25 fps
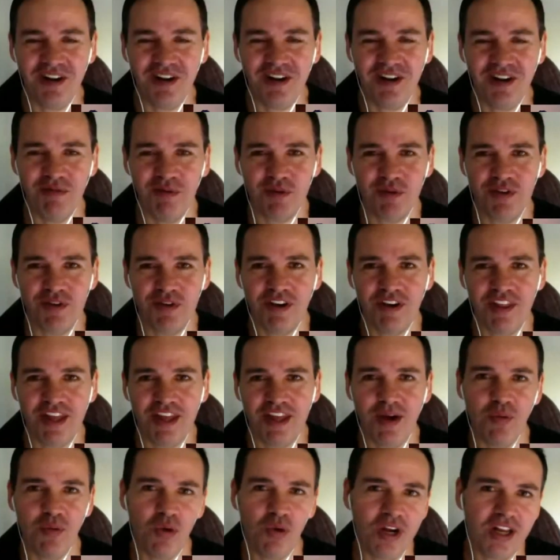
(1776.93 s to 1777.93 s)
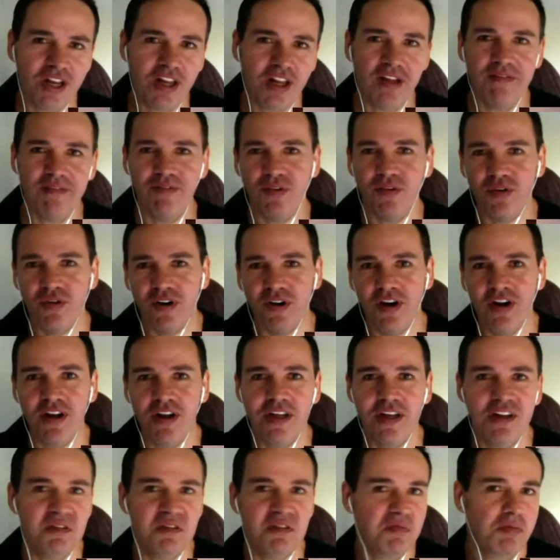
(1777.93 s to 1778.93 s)
any rules around that, weekly,
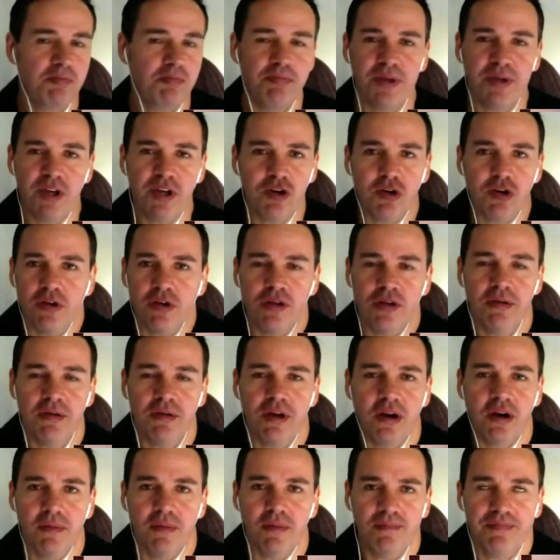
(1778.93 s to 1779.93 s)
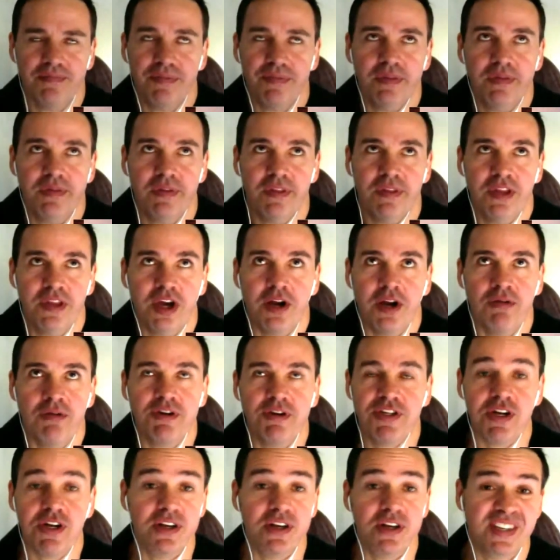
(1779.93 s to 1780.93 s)
fortnightly. Because the only
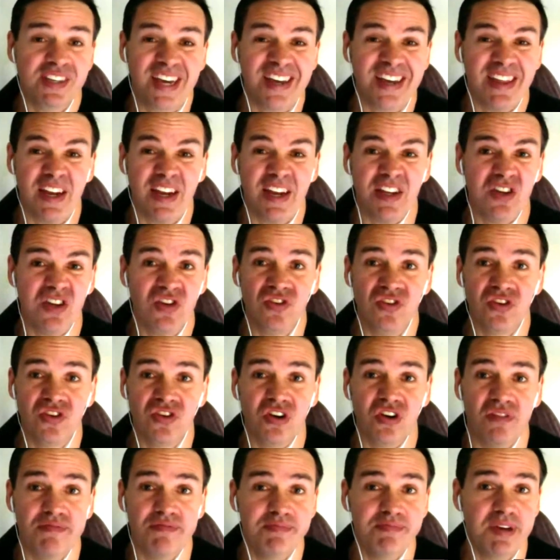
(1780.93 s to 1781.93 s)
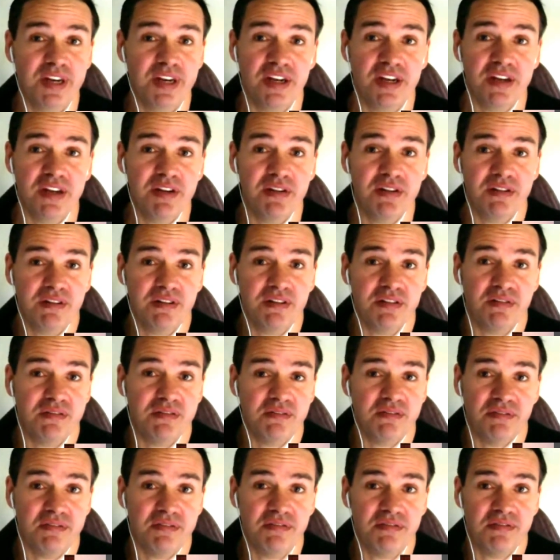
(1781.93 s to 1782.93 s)
reason I say that is because I've been
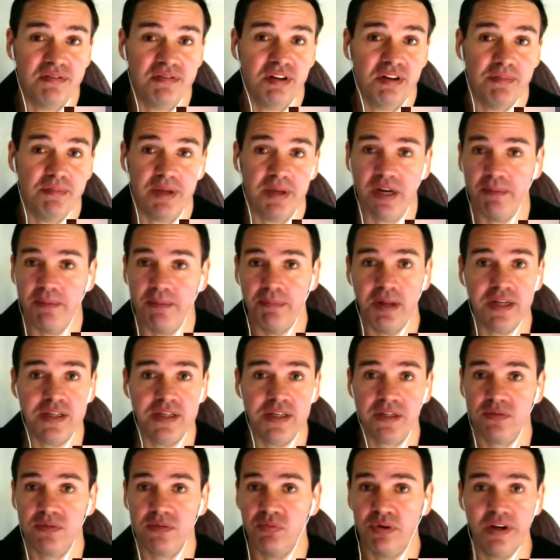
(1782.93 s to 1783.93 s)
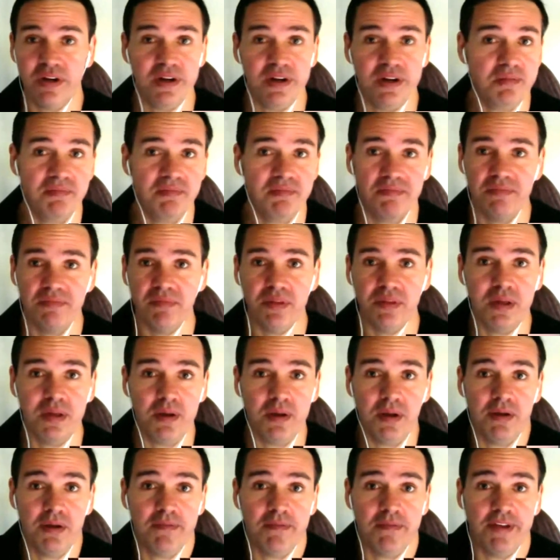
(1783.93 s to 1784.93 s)
in places where
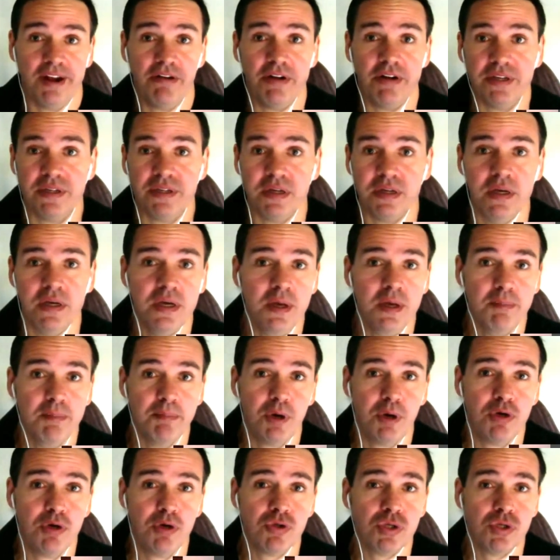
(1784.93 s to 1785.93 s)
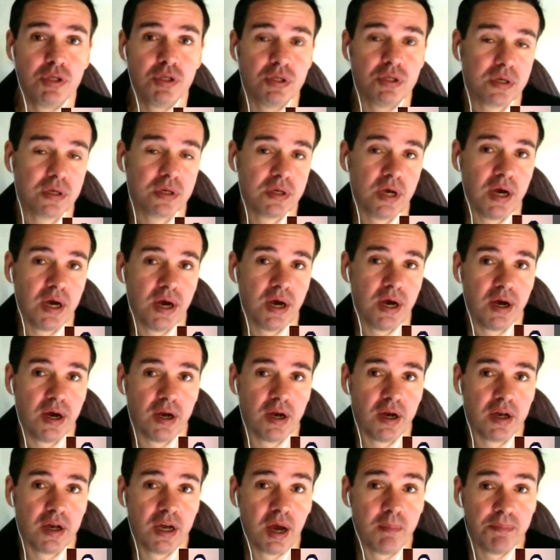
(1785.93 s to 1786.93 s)
it varies. Most
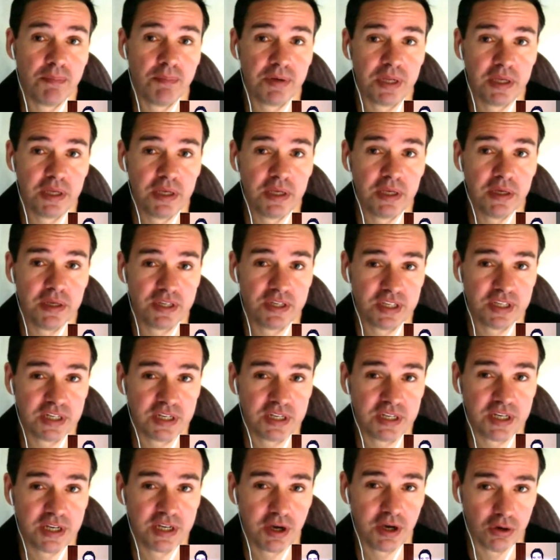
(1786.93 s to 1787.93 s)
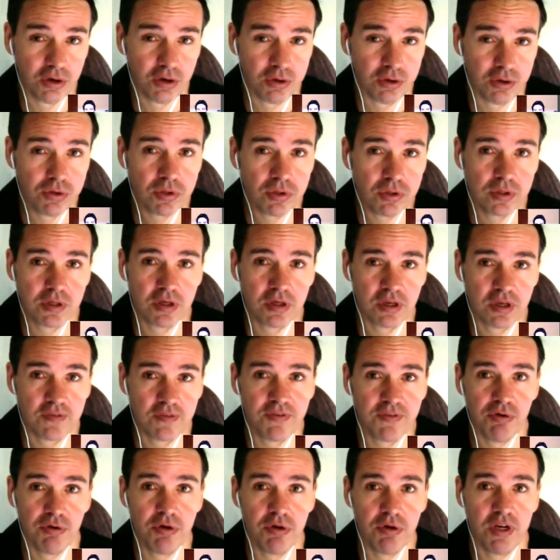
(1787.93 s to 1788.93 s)
company CEOs, like if
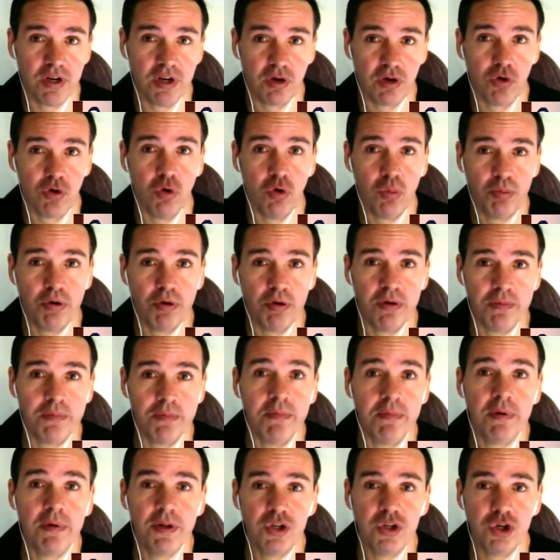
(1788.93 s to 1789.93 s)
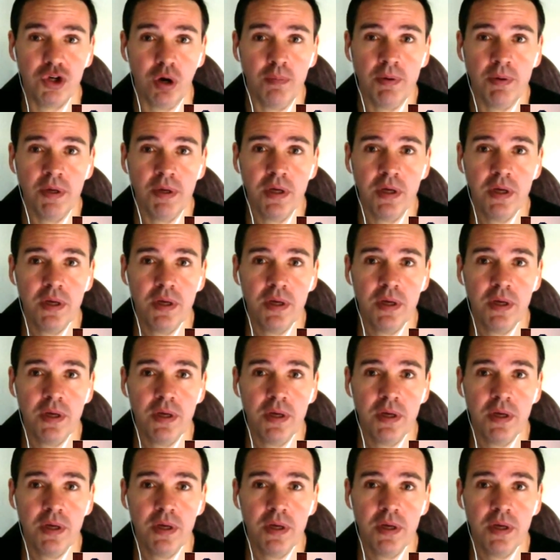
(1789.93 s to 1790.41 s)
you're in a corporate job,